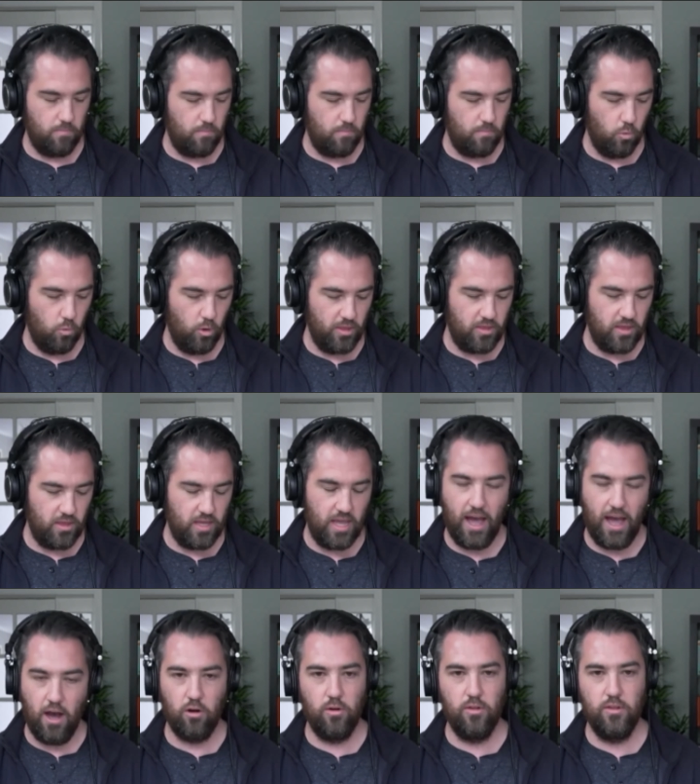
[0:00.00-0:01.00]
with the
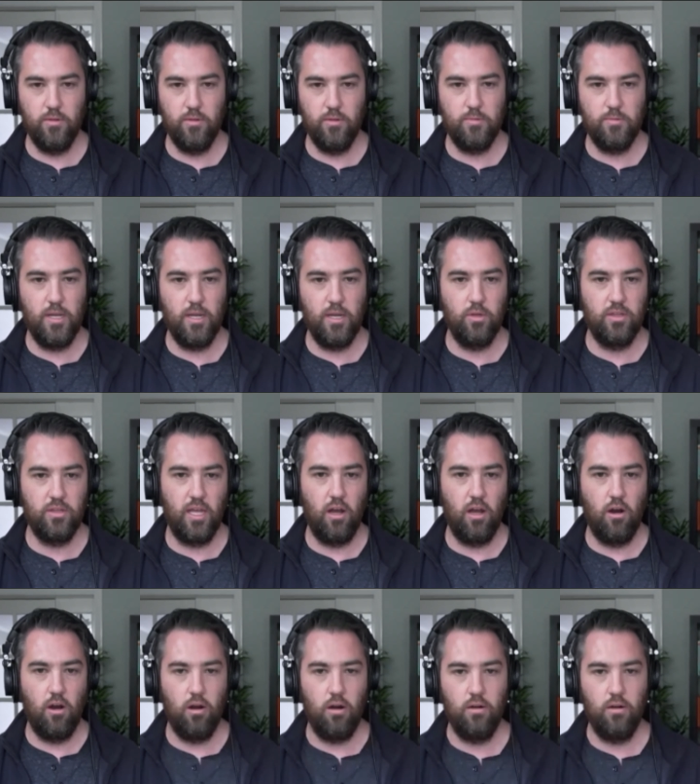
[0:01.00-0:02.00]
algorithms being what they
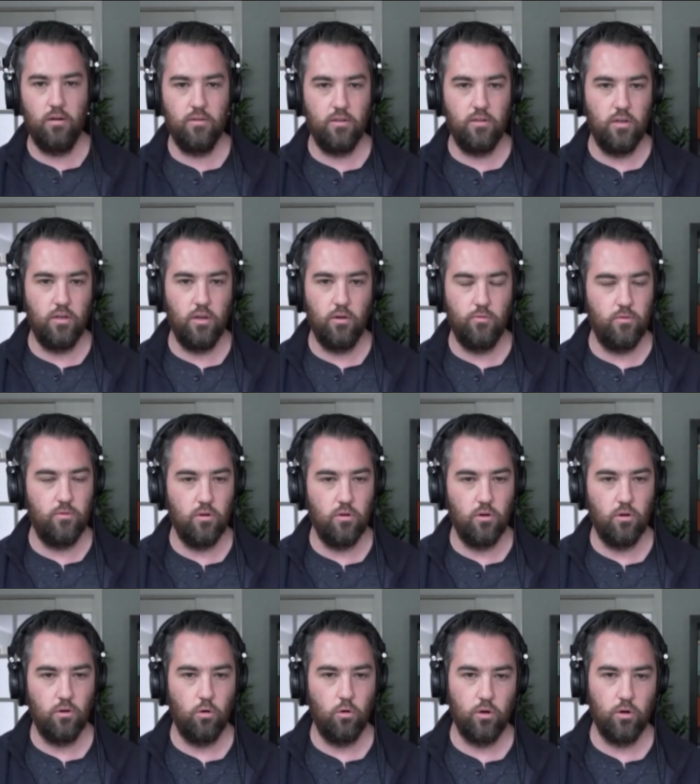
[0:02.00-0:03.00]
are, you know,
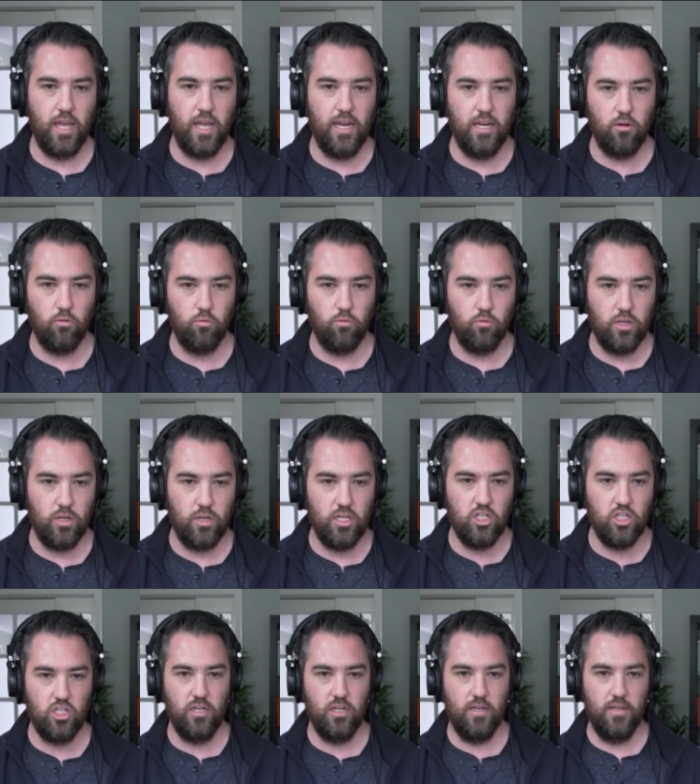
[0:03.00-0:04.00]
your organic
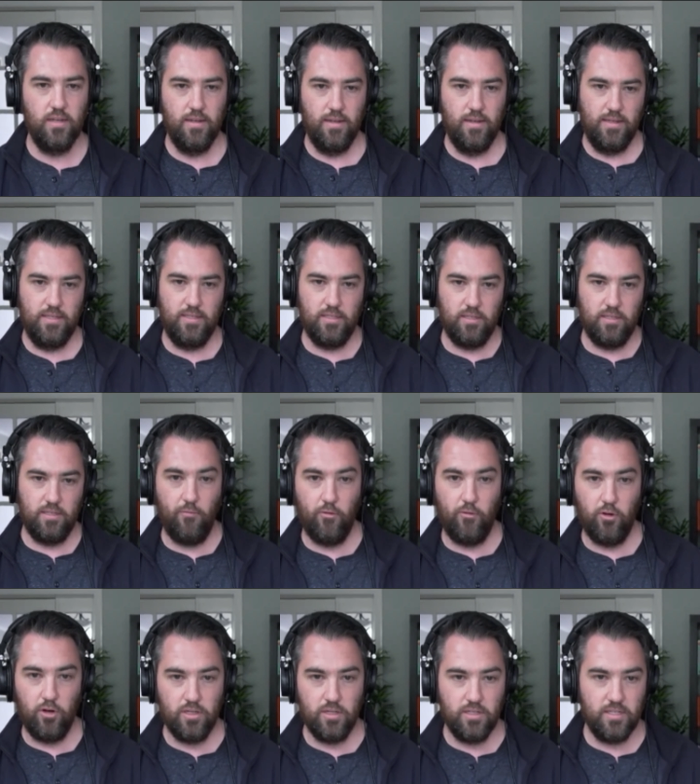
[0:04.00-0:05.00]
reach
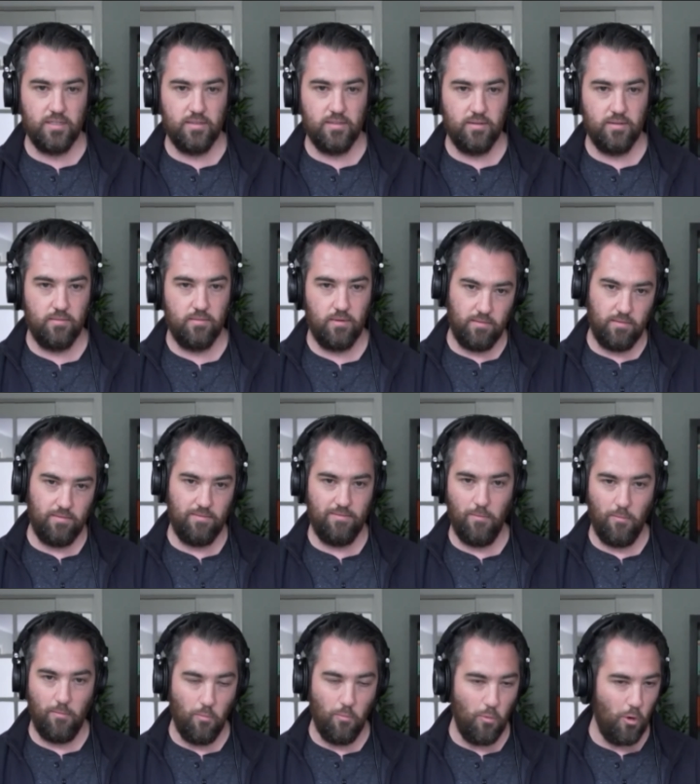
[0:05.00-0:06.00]
suffers
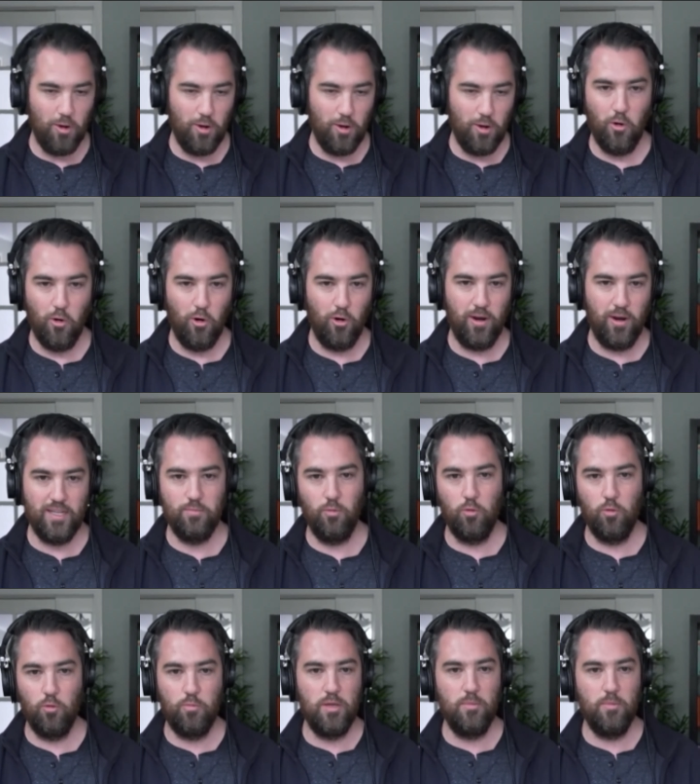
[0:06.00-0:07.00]
more and more as
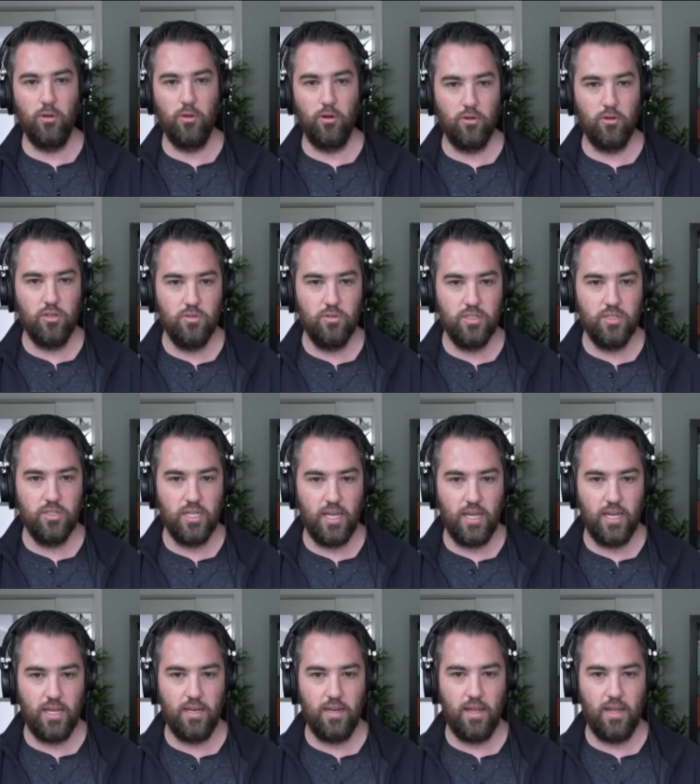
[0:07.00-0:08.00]
more people are using
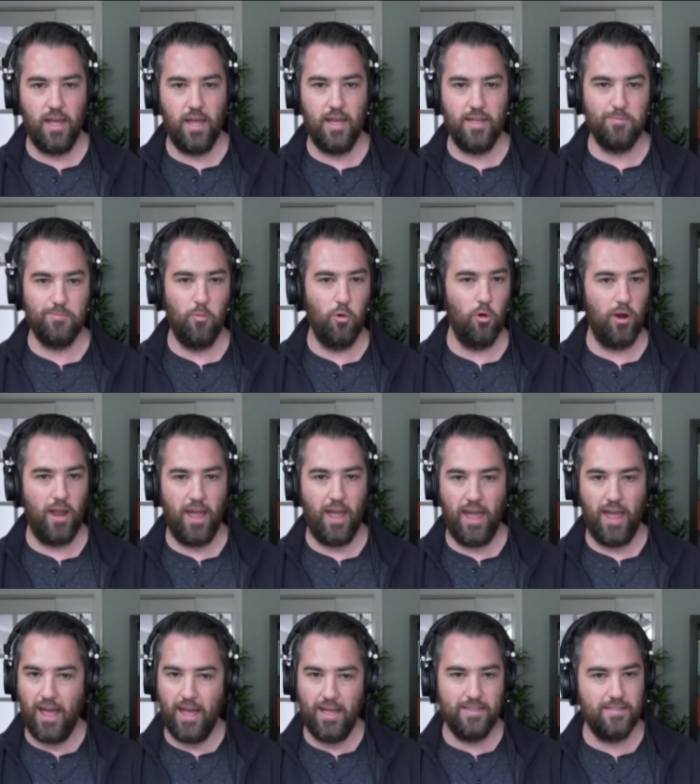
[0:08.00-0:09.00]
it, as more
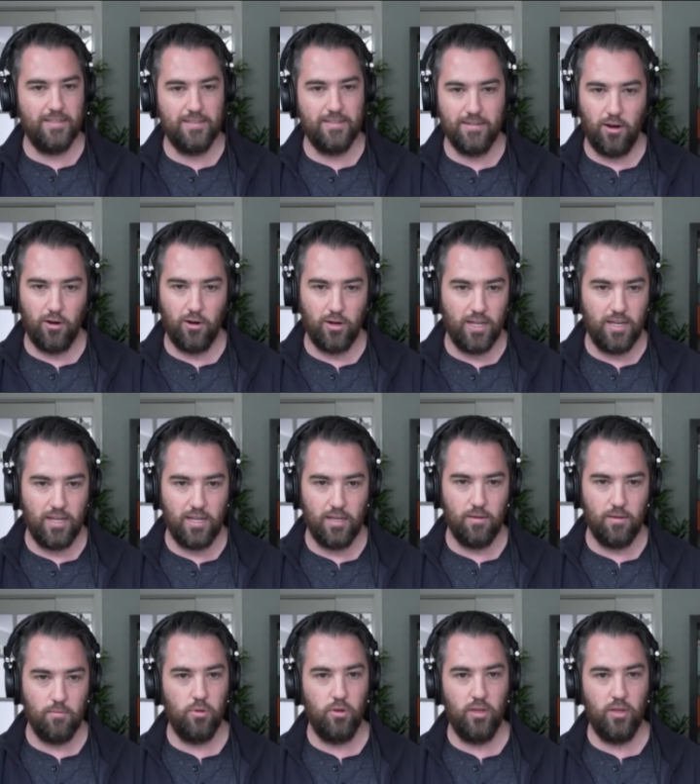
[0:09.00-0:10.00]
ads are
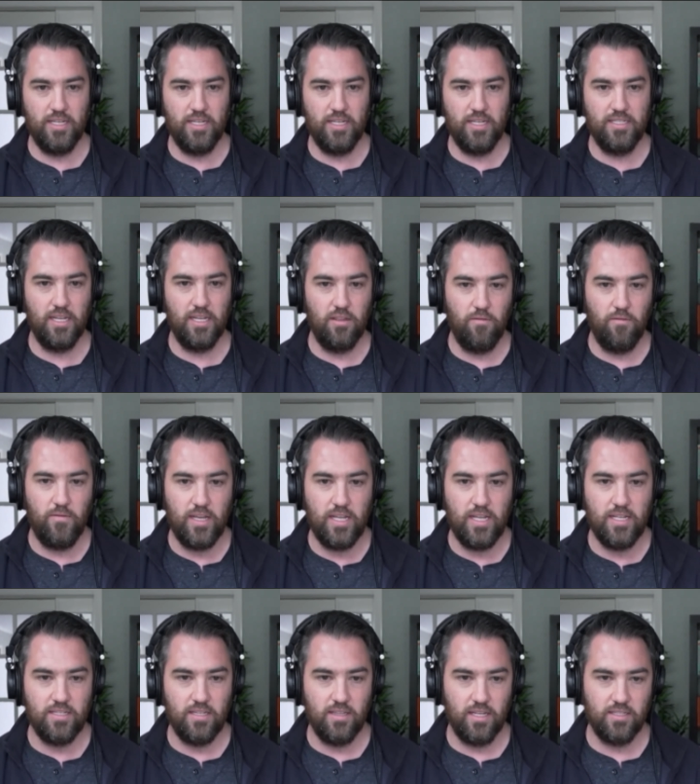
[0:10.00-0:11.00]
getting placed in the
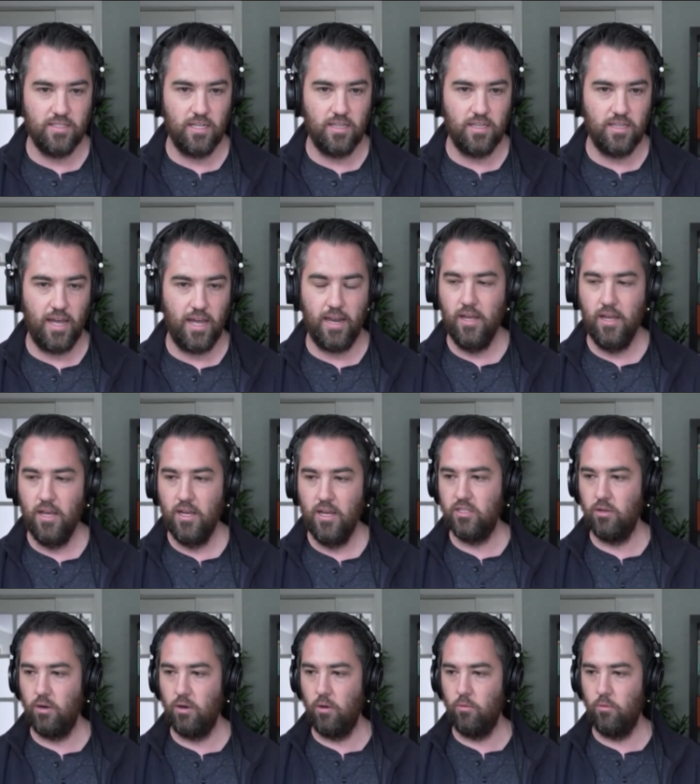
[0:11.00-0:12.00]
feeds and things like that.
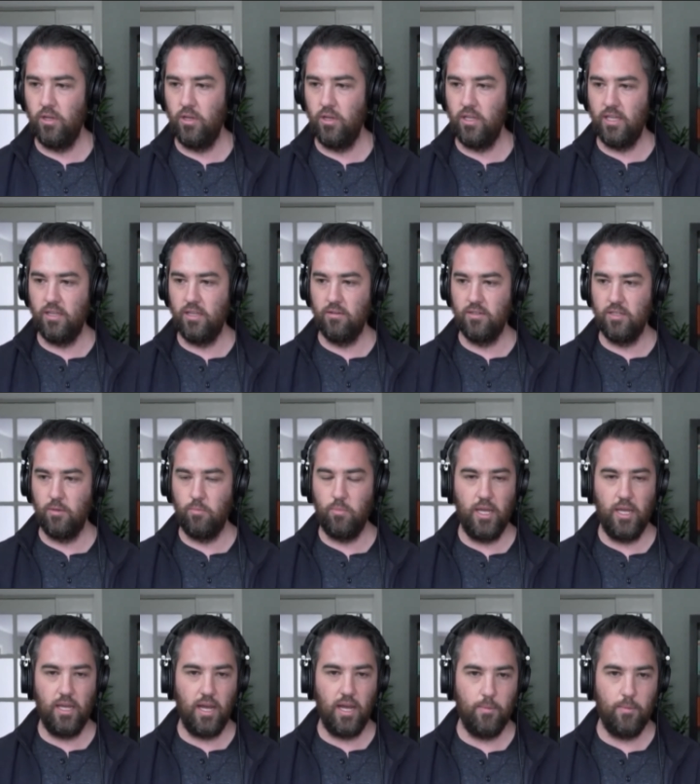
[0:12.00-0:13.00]
So I really think there's a
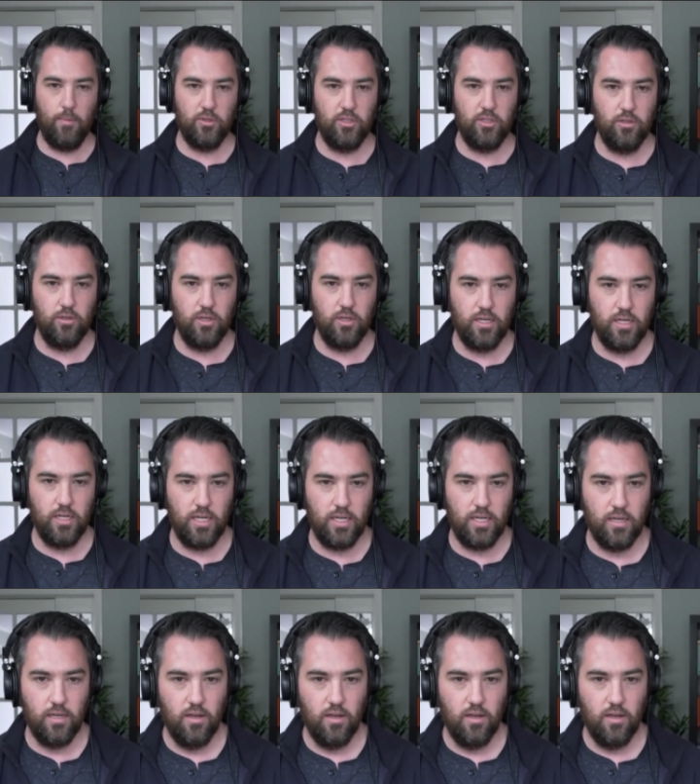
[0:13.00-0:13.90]
big opportunity